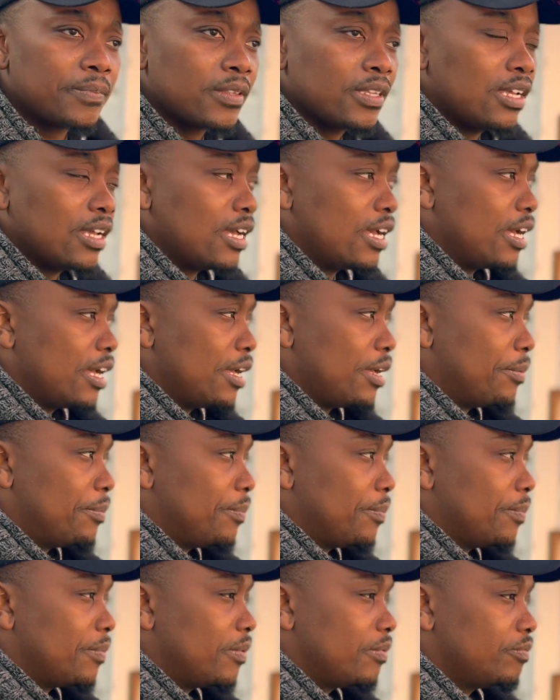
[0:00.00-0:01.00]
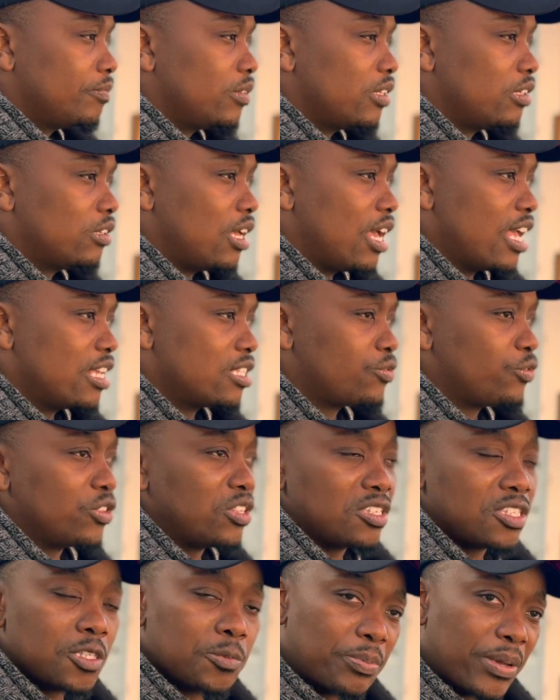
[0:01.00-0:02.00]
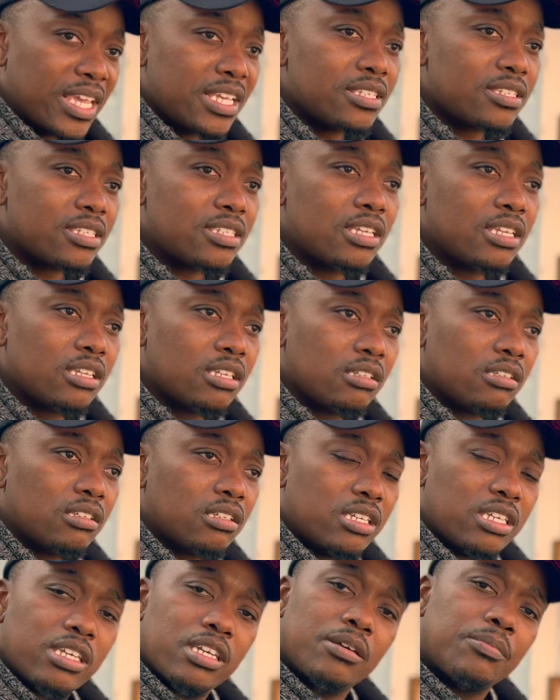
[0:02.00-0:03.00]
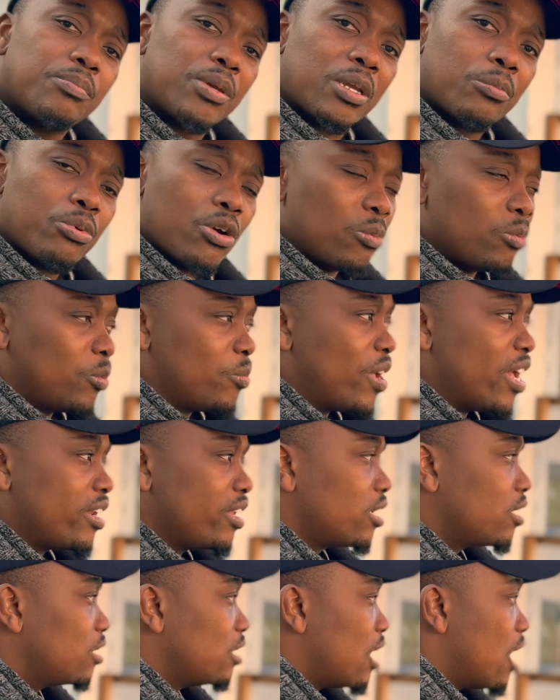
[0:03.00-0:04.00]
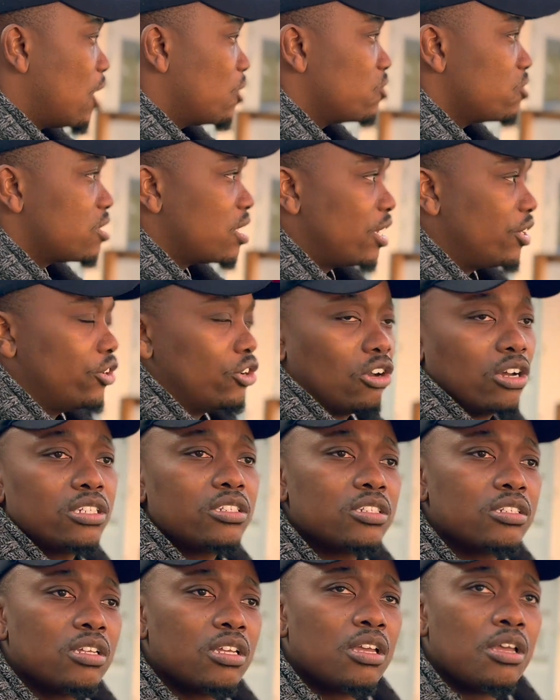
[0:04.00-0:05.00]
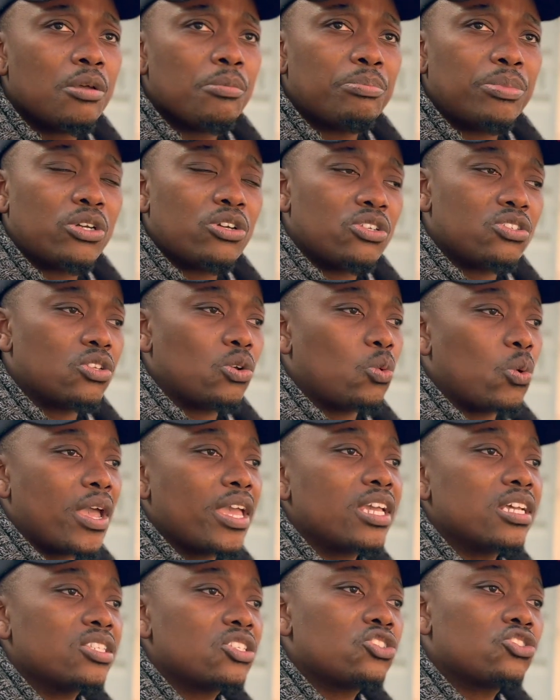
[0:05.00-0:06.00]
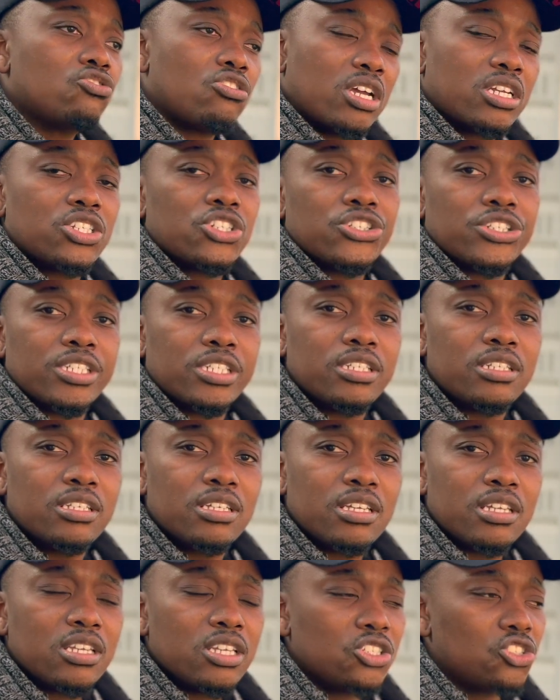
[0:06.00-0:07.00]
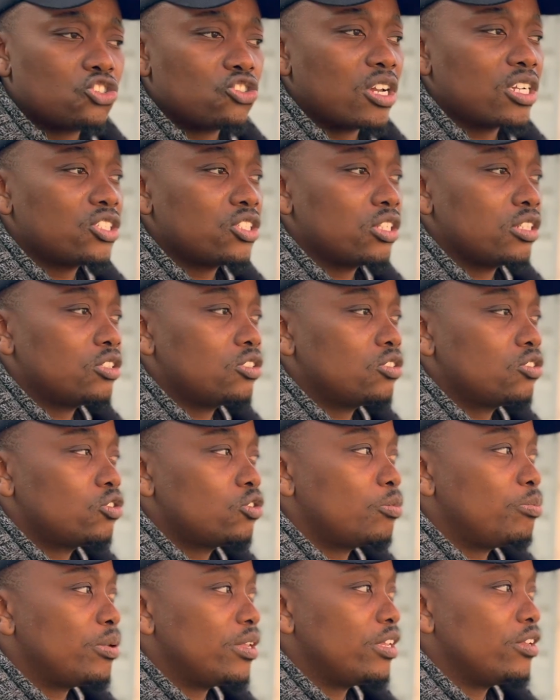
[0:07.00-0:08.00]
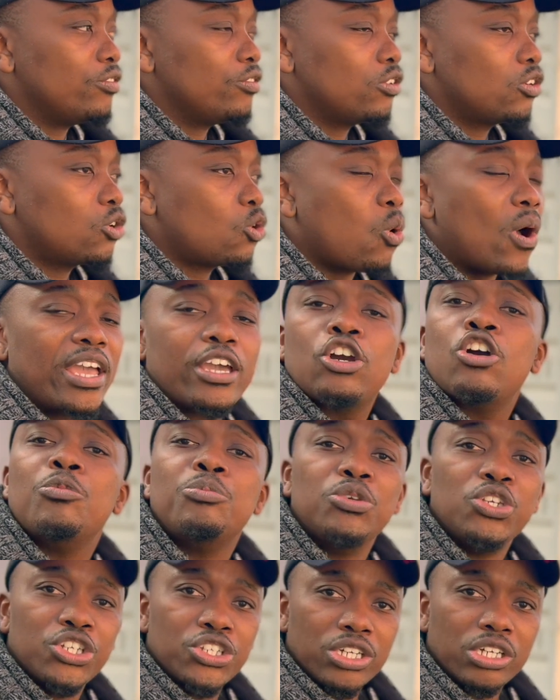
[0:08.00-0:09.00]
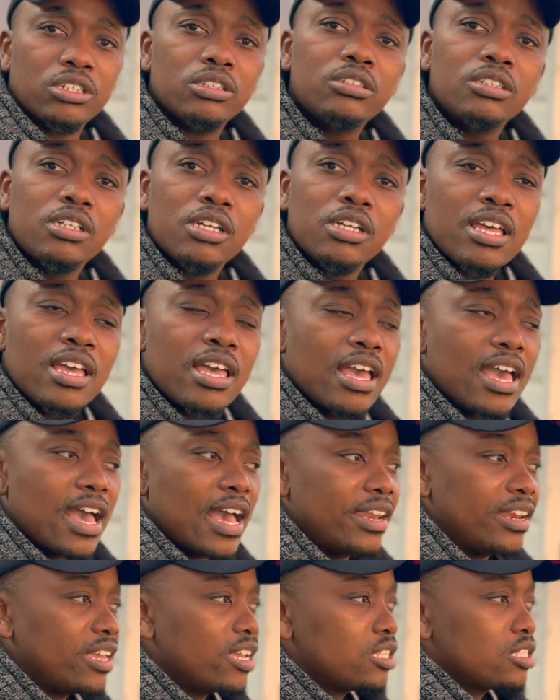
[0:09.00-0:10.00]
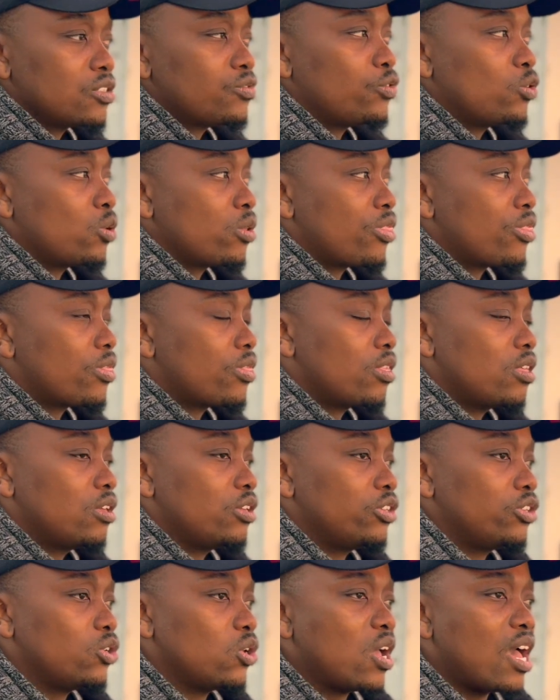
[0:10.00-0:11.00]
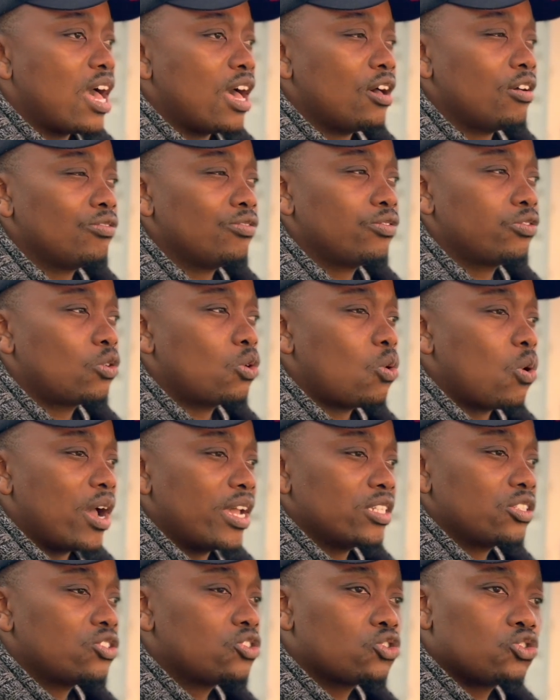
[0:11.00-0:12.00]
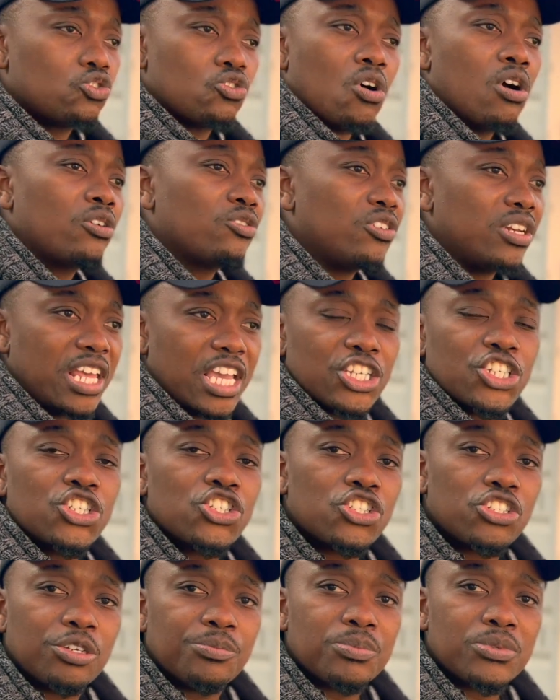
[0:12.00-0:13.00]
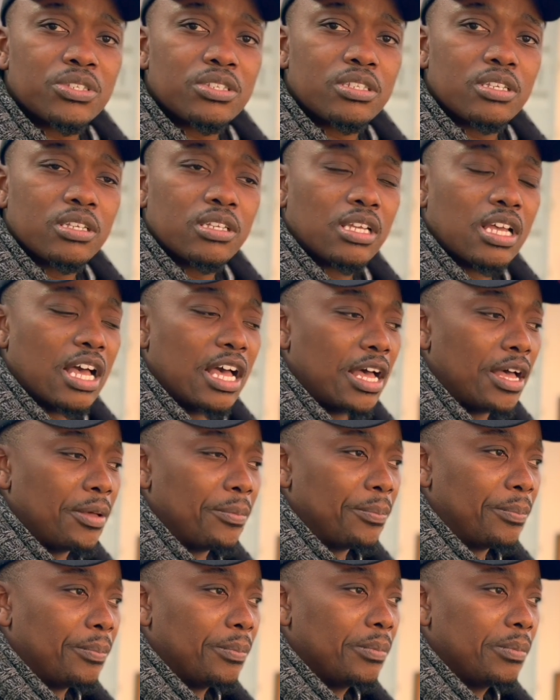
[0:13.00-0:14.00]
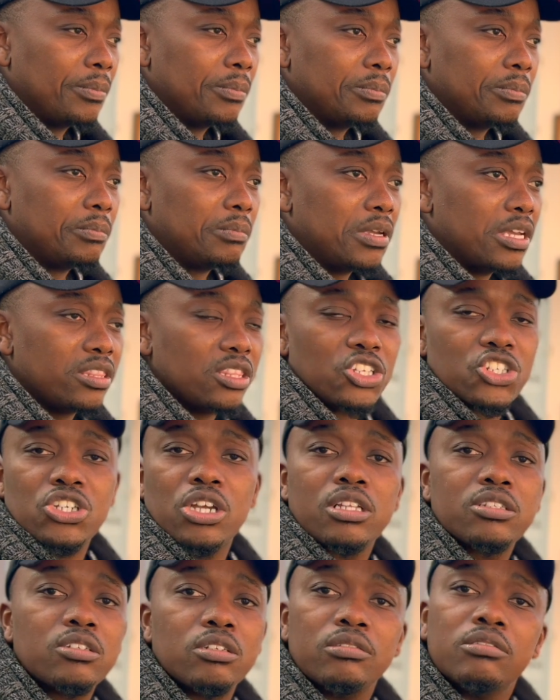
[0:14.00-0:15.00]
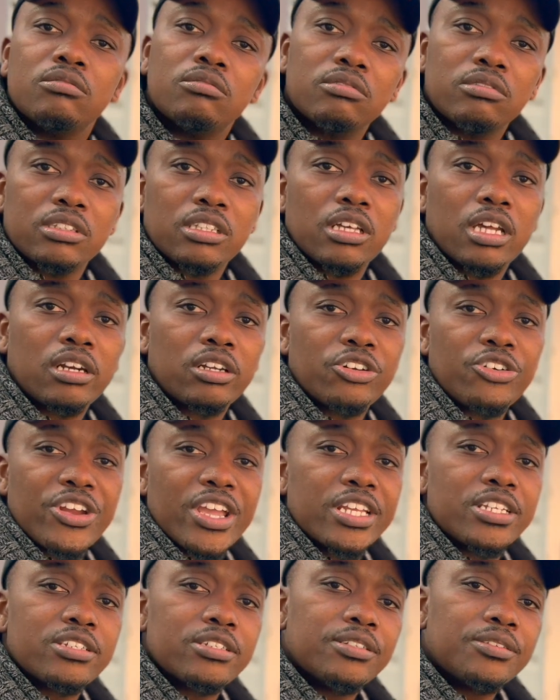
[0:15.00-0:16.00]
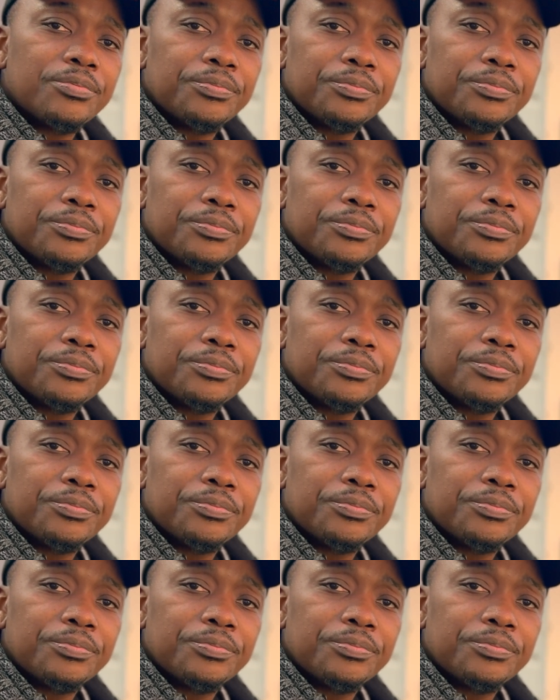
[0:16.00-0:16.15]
As for the space here being problematic, I would say not, because the way it's structured to be quite communal, and henceforth you have quite strong relationships in the shelter that are created.